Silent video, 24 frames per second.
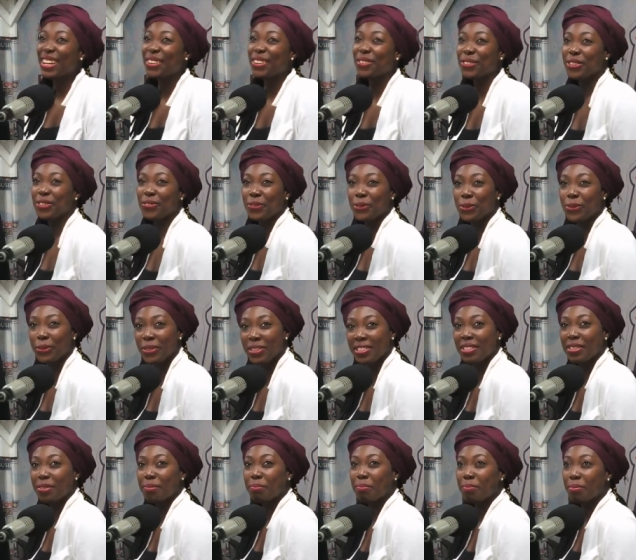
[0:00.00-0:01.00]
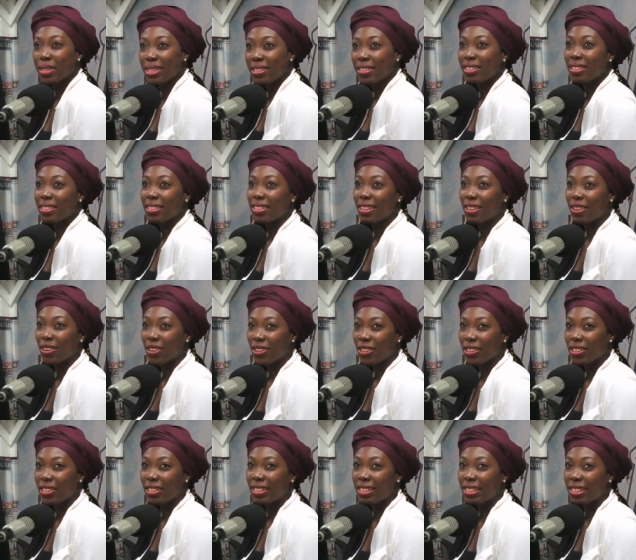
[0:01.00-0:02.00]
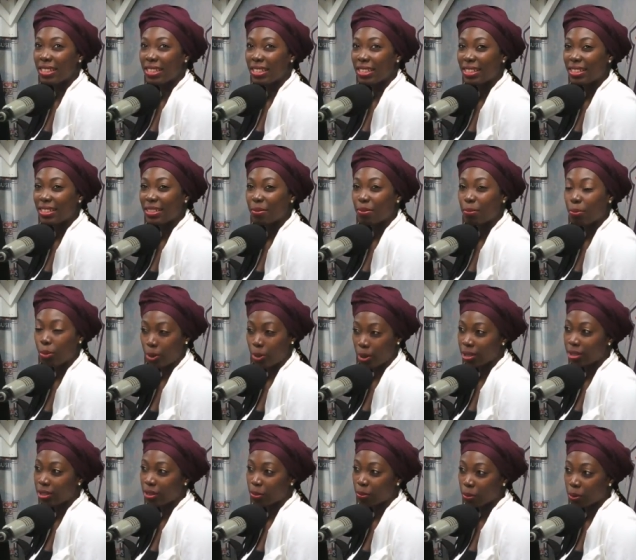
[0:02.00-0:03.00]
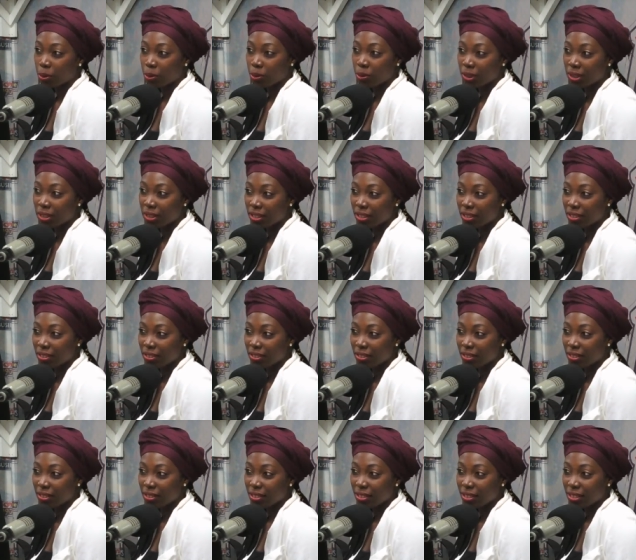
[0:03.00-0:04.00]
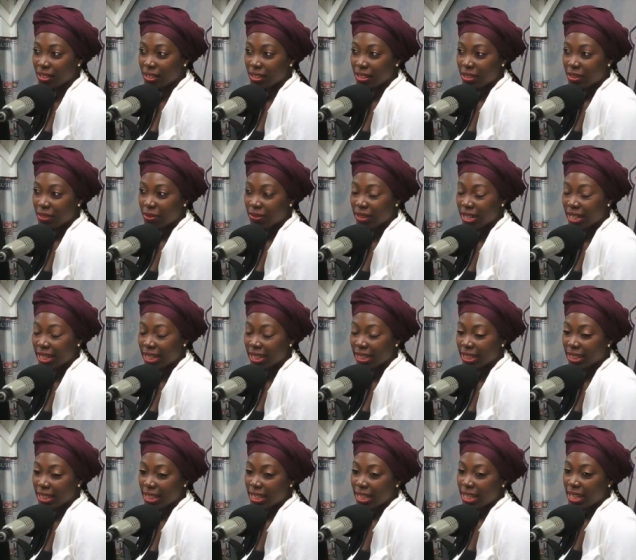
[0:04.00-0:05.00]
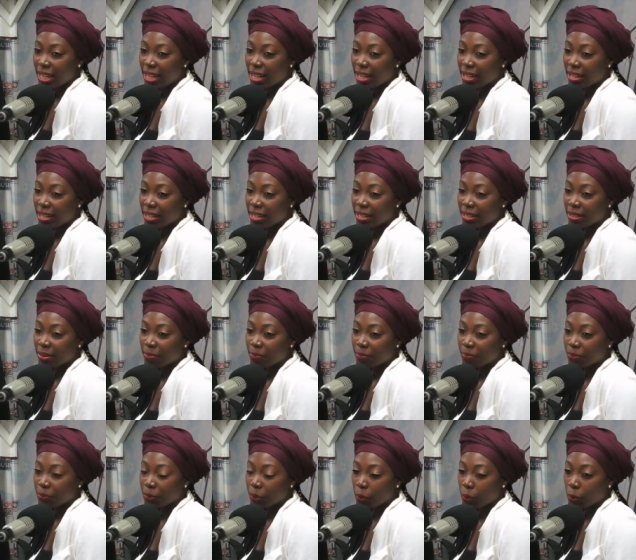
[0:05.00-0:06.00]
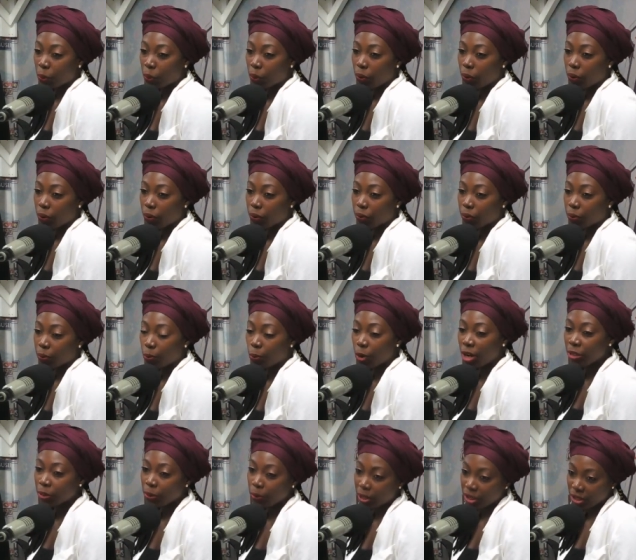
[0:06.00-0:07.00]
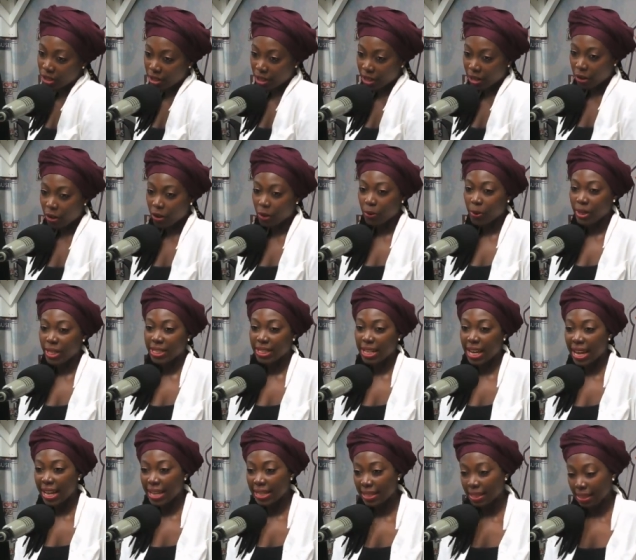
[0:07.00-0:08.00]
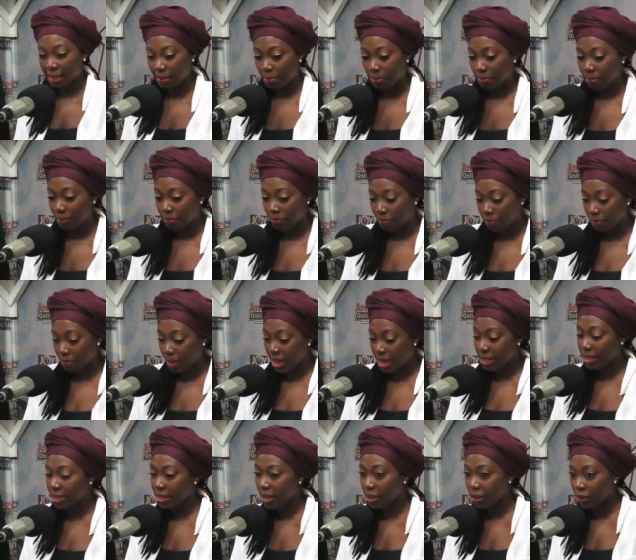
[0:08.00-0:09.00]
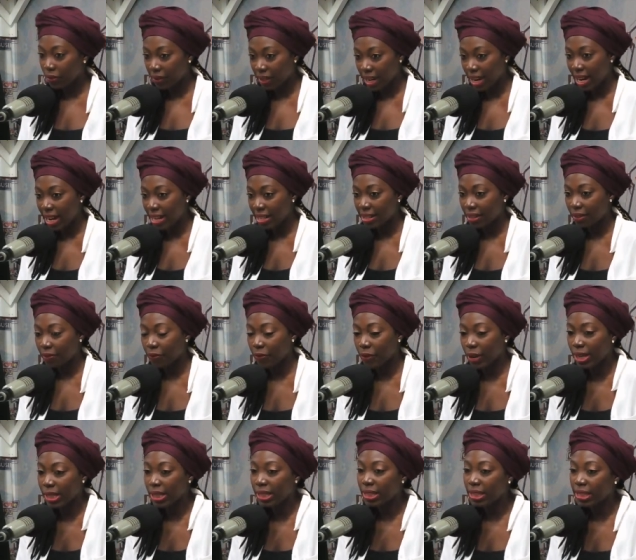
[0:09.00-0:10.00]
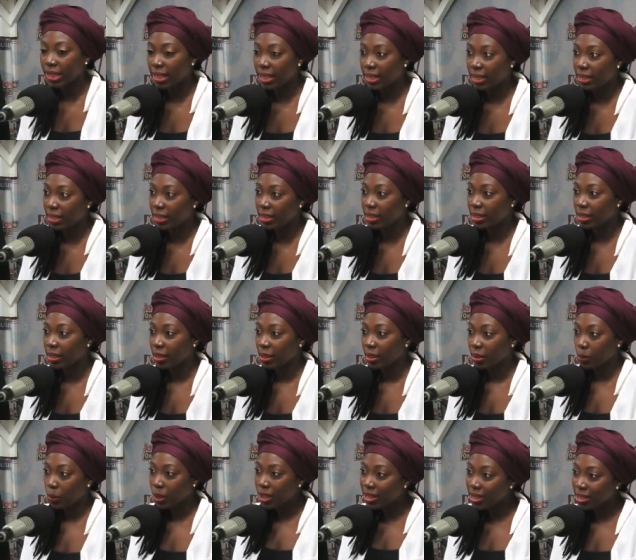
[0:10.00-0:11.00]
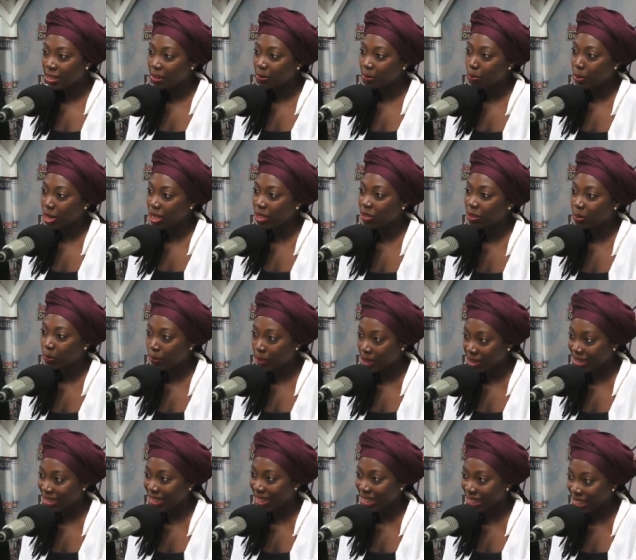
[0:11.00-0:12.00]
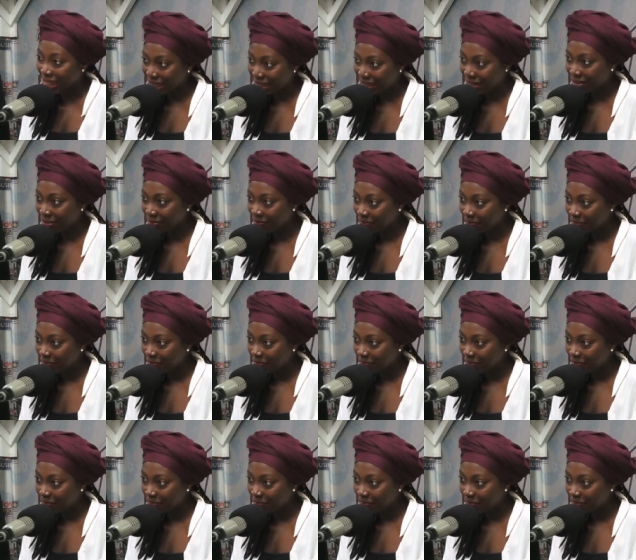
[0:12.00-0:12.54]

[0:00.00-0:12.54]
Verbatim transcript: I would focus a bit on principles, mm. right? Um, one question I always ask myself and I ask friends is, what does it mean to be a Ghanaian?